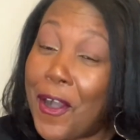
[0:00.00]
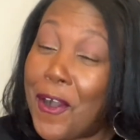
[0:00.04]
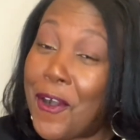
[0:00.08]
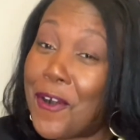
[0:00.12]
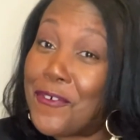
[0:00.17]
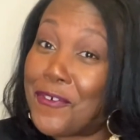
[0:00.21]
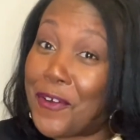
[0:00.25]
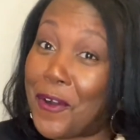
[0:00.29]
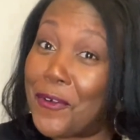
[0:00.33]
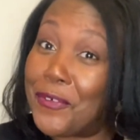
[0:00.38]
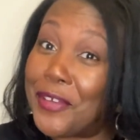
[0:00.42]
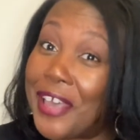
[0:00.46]

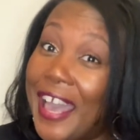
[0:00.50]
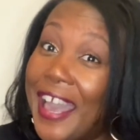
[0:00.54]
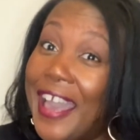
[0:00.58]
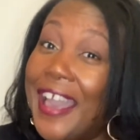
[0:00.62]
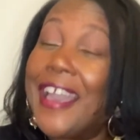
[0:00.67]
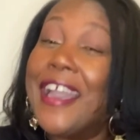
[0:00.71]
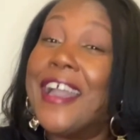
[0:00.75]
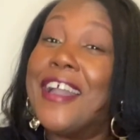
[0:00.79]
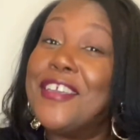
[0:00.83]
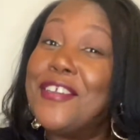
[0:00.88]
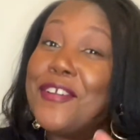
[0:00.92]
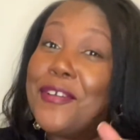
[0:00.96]
okay?
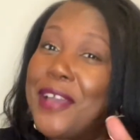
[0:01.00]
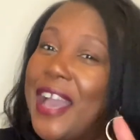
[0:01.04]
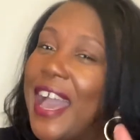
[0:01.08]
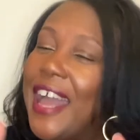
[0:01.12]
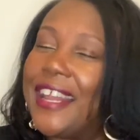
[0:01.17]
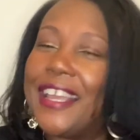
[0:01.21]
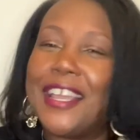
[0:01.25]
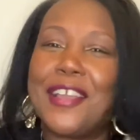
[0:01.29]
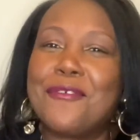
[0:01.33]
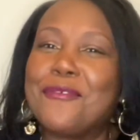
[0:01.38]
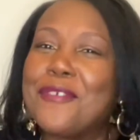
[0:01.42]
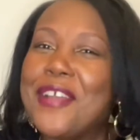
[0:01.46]
You got to
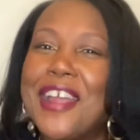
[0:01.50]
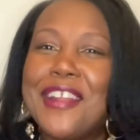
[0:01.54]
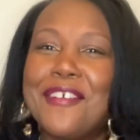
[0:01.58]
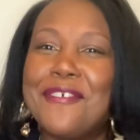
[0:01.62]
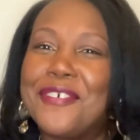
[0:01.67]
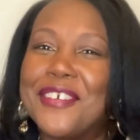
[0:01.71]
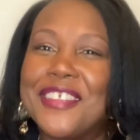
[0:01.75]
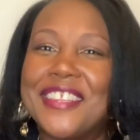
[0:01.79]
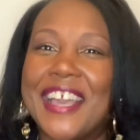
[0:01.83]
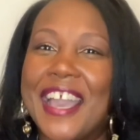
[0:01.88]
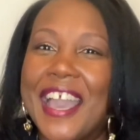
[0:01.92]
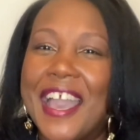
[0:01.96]
get ready
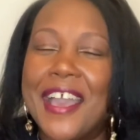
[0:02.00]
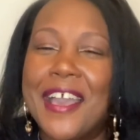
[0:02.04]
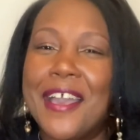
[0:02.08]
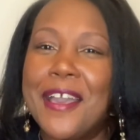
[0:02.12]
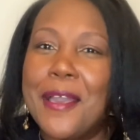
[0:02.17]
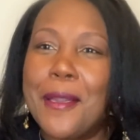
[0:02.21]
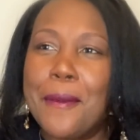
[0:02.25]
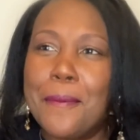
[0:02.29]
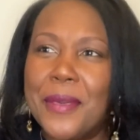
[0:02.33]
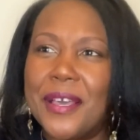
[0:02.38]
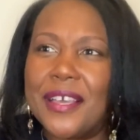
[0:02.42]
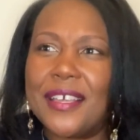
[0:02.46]
for that
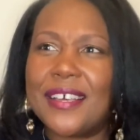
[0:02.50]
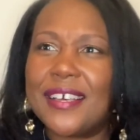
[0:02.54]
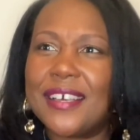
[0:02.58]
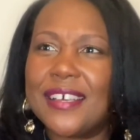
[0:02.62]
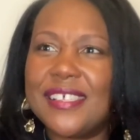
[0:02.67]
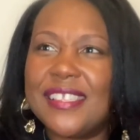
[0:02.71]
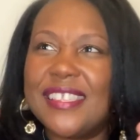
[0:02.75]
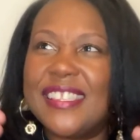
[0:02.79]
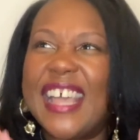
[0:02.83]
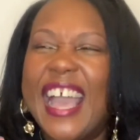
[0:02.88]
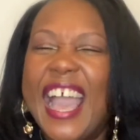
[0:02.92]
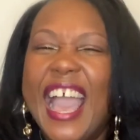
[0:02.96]

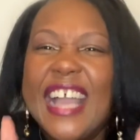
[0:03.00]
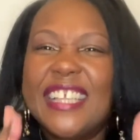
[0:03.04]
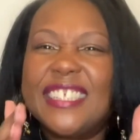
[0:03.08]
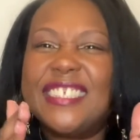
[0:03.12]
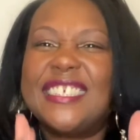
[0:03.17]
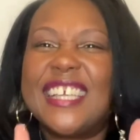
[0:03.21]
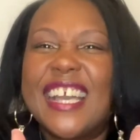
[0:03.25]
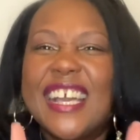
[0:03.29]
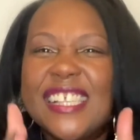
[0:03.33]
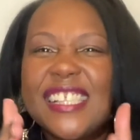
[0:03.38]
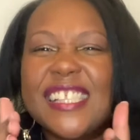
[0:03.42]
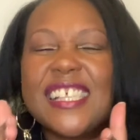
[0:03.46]
because that
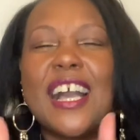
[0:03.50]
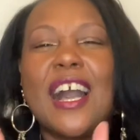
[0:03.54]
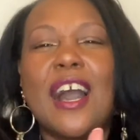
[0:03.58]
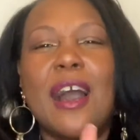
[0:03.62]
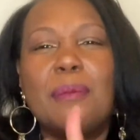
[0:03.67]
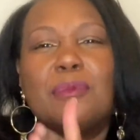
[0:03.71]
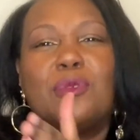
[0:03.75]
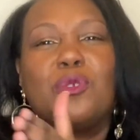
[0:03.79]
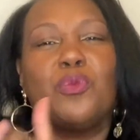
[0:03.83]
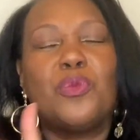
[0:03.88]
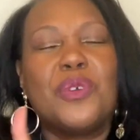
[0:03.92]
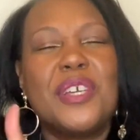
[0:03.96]
just
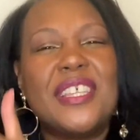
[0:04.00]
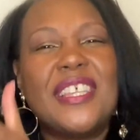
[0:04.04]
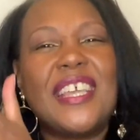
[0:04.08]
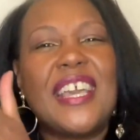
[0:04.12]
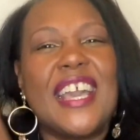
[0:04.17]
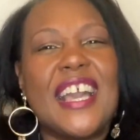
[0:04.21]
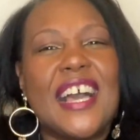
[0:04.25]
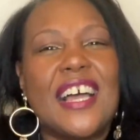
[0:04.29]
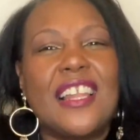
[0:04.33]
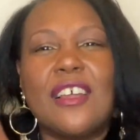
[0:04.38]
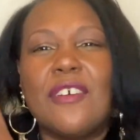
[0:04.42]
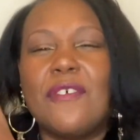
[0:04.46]
comes with
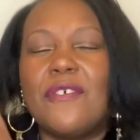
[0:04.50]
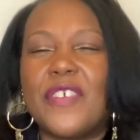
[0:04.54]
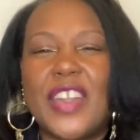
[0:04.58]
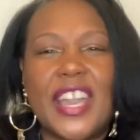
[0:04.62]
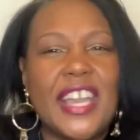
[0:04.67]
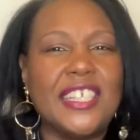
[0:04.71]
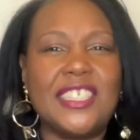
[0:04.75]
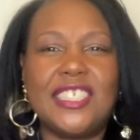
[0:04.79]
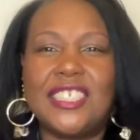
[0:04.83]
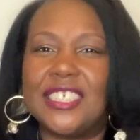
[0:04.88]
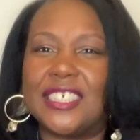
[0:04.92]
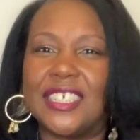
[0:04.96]

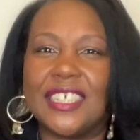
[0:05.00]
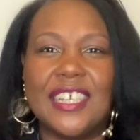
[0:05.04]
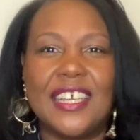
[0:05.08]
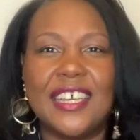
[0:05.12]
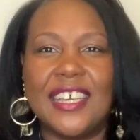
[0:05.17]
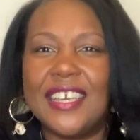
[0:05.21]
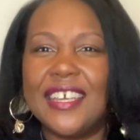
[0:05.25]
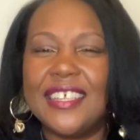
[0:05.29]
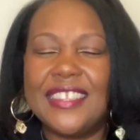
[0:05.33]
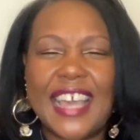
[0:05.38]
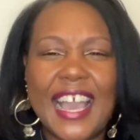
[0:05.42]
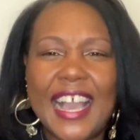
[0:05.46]
elevation.
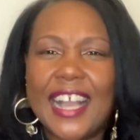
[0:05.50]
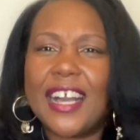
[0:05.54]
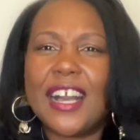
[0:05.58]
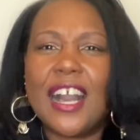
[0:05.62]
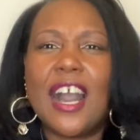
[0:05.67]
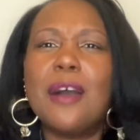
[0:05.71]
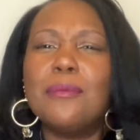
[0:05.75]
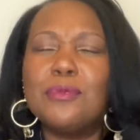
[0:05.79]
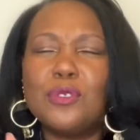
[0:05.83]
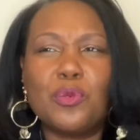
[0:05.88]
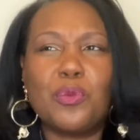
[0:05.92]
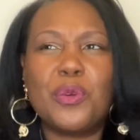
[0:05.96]
That
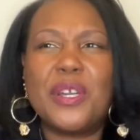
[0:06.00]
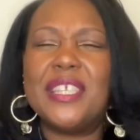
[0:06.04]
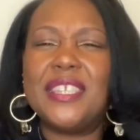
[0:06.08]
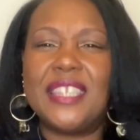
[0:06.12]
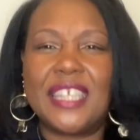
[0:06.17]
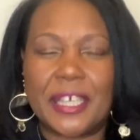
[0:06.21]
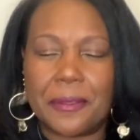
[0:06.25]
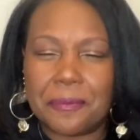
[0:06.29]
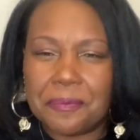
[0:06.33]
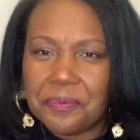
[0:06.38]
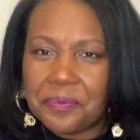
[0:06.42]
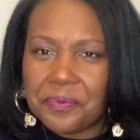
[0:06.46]
comes with
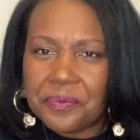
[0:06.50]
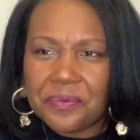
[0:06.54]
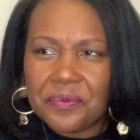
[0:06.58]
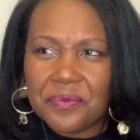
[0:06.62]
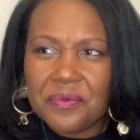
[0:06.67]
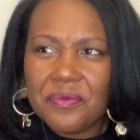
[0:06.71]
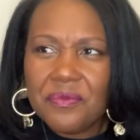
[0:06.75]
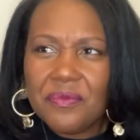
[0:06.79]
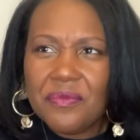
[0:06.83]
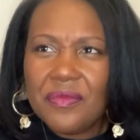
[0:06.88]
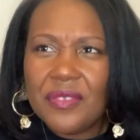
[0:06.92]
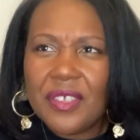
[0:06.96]
it.
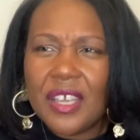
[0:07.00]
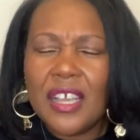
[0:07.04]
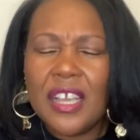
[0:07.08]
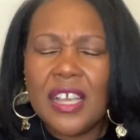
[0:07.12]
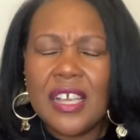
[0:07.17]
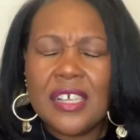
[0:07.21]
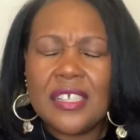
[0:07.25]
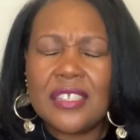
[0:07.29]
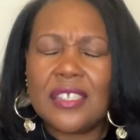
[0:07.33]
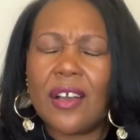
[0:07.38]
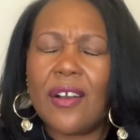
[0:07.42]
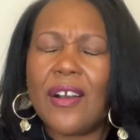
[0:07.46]

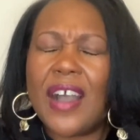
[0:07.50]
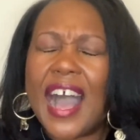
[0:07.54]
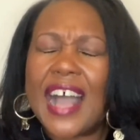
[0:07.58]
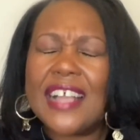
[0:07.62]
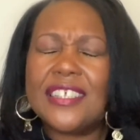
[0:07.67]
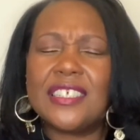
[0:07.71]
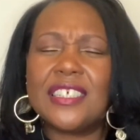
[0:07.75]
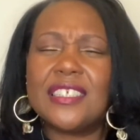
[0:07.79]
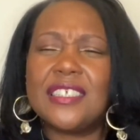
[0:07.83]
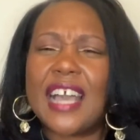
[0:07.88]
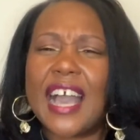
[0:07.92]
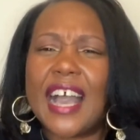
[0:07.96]
So I
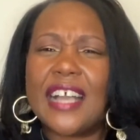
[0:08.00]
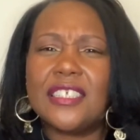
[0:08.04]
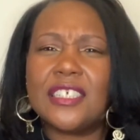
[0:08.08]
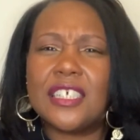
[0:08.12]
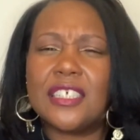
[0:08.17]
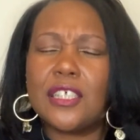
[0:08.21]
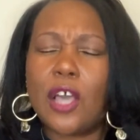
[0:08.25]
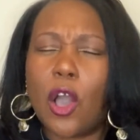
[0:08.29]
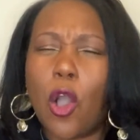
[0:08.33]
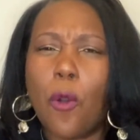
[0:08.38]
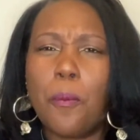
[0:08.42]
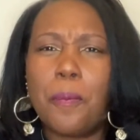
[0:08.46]

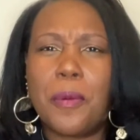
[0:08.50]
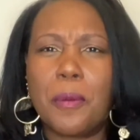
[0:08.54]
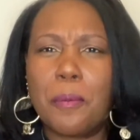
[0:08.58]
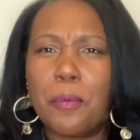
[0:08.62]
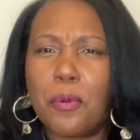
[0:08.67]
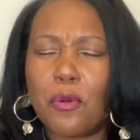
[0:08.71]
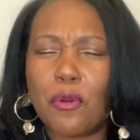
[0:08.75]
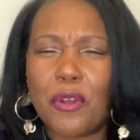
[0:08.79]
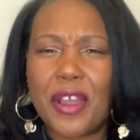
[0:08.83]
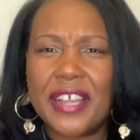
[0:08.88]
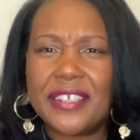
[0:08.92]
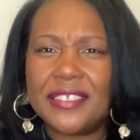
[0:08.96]
just hope and
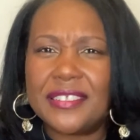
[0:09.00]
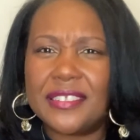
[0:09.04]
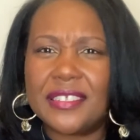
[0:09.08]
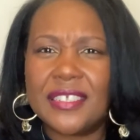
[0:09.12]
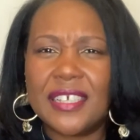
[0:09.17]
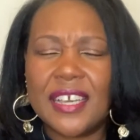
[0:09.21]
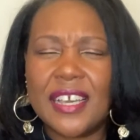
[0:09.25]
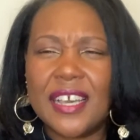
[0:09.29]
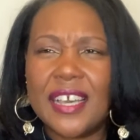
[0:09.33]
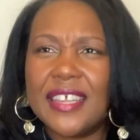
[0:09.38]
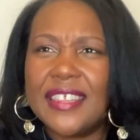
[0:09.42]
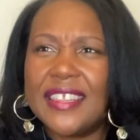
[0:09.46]
pray
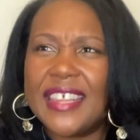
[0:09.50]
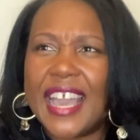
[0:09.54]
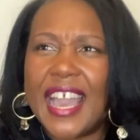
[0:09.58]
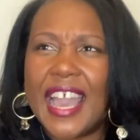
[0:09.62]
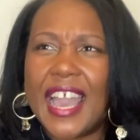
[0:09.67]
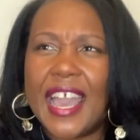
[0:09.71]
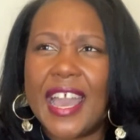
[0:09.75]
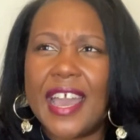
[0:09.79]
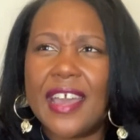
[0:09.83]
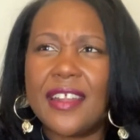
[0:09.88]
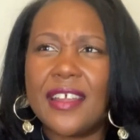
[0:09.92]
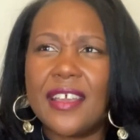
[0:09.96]

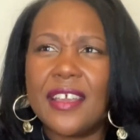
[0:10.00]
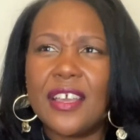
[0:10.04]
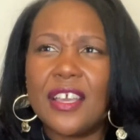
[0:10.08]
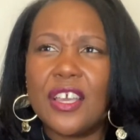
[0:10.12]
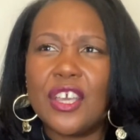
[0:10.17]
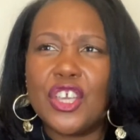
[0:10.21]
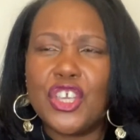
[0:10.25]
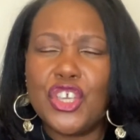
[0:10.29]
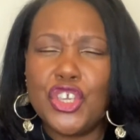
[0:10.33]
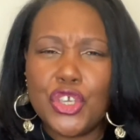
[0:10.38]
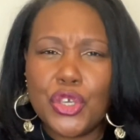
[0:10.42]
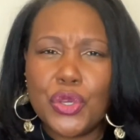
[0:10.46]
that
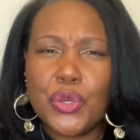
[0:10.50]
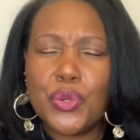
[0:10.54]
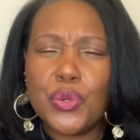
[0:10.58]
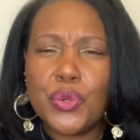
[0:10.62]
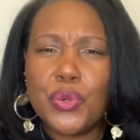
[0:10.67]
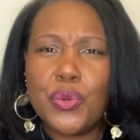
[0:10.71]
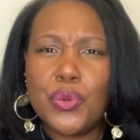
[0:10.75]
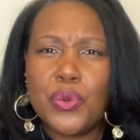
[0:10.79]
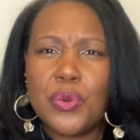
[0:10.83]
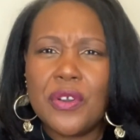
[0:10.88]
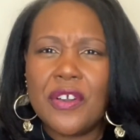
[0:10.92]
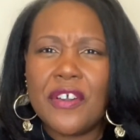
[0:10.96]

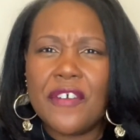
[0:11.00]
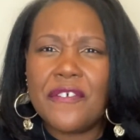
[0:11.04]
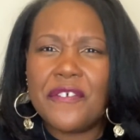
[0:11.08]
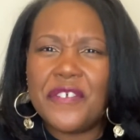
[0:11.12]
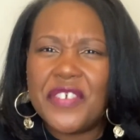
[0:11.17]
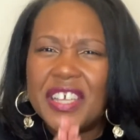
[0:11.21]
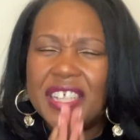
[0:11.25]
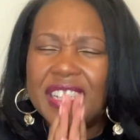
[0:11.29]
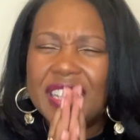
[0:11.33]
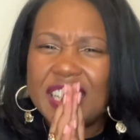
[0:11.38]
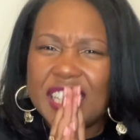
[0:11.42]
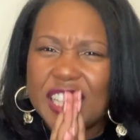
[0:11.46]
you
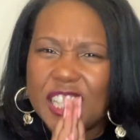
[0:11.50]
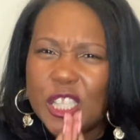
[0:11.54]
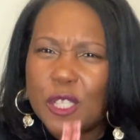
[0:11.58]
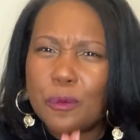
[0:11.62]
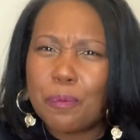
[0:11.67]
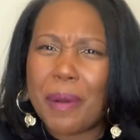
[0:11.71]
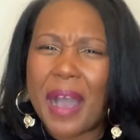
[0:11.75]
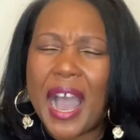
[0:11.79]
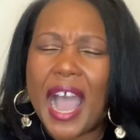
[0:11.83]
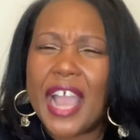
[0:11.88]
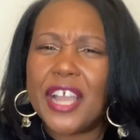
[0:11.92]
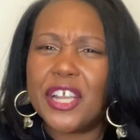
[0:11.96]
feel
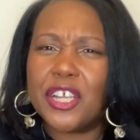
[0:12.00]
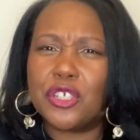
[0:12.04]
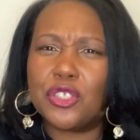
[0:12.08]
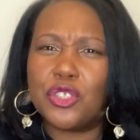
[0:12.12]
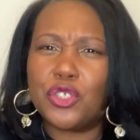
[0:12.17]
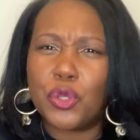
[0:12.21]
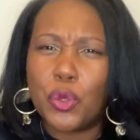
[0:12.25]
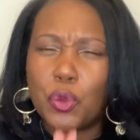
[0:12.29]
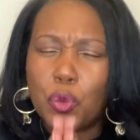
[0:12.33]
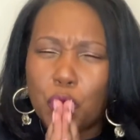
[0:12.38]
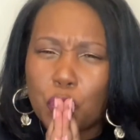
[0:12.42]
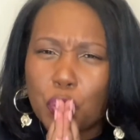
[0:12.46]
inspired
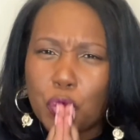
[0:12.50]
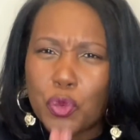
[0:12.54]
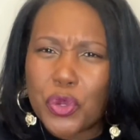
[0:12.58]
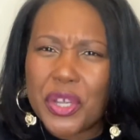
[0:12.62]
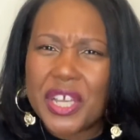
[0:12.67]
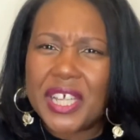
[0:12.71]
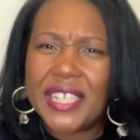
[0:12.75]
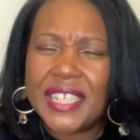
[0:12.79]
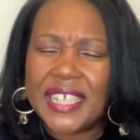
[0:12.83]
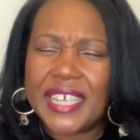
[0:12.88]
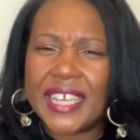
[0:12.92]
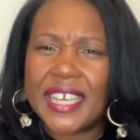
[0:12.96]
to
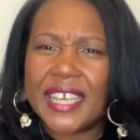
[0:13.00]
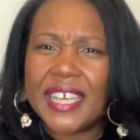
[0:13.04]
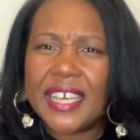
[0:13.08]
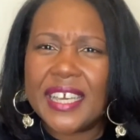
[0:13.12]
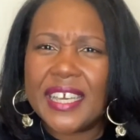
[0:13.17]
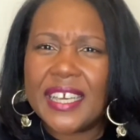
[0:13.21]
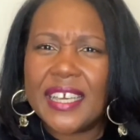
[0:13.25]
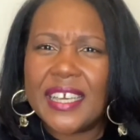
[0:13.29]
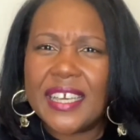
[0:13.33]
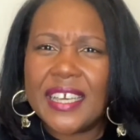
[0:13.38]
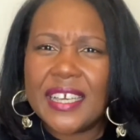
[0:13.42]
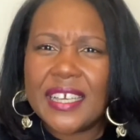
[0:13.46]
really
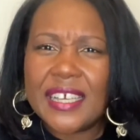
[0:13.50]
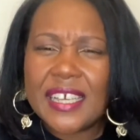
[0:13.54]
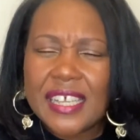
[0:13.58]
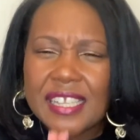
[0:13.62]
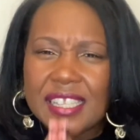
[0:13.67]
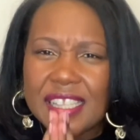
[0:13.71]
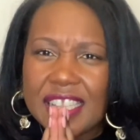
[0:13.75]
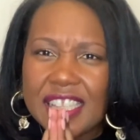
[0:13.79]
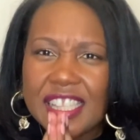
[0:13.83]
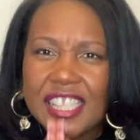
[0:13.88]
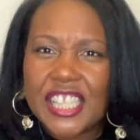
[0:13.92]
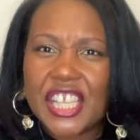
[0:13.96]

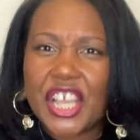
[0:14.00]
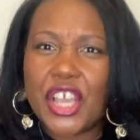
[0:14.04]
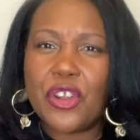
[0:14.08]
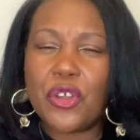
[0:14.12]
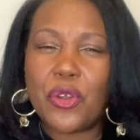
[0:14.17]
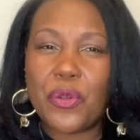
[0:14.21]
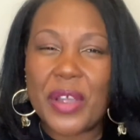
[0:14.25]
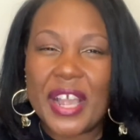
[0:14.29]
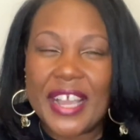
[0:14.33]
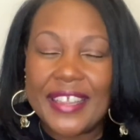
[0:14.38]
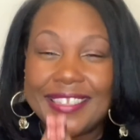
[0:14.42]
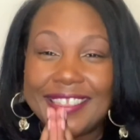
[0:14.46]
consider
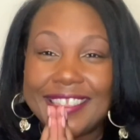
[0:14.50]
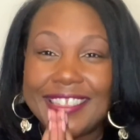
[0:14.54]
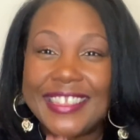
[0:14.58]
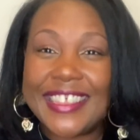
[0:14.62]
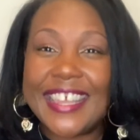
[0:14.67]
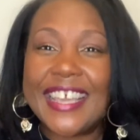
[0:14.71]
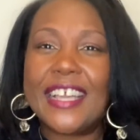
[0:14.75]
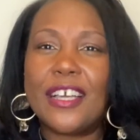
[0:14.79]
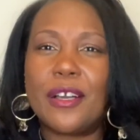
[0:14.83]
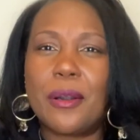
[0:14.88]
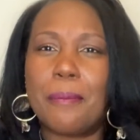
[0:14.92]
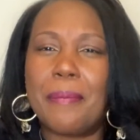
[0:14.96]
and
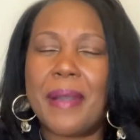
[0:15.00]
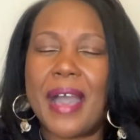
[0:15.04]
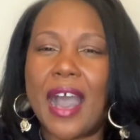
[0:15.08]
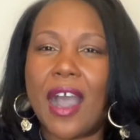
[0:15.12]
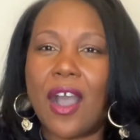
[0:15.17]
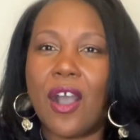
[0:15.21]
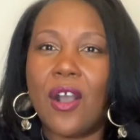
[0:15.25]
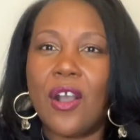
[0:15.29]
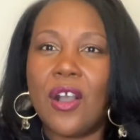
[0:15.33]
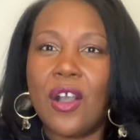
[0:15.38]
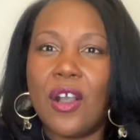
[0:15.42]
think about